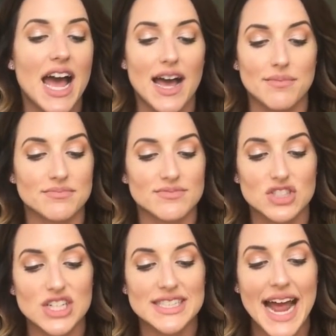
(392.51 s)
um,
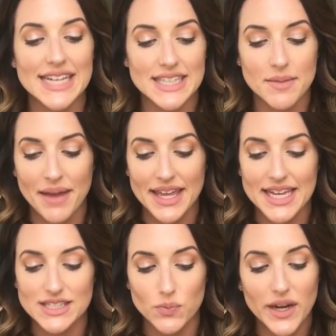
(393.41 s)
just asking my
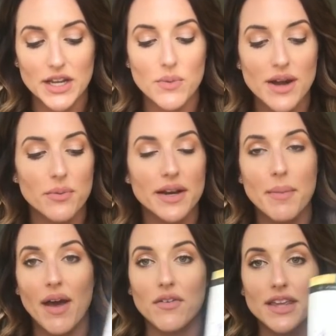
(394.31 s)
kids, what do you want to read
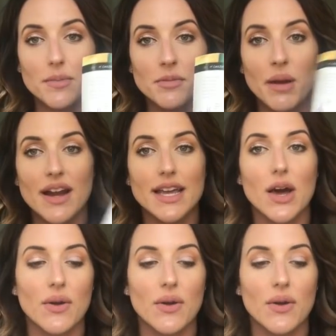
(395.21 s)
about? Human body?